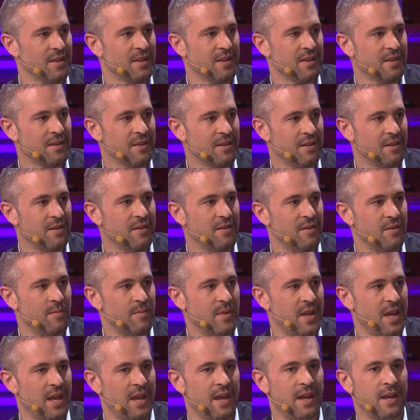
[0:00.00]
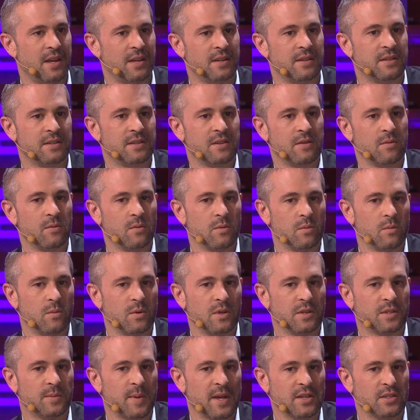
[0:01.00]
Okay. Um, and
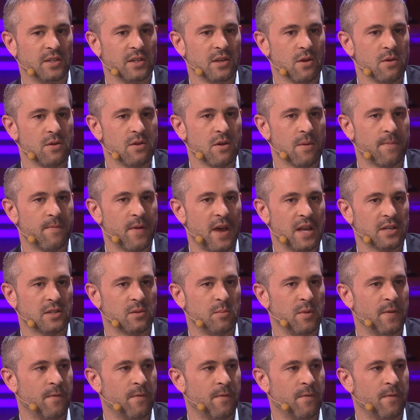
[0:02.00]
especially going to your pastor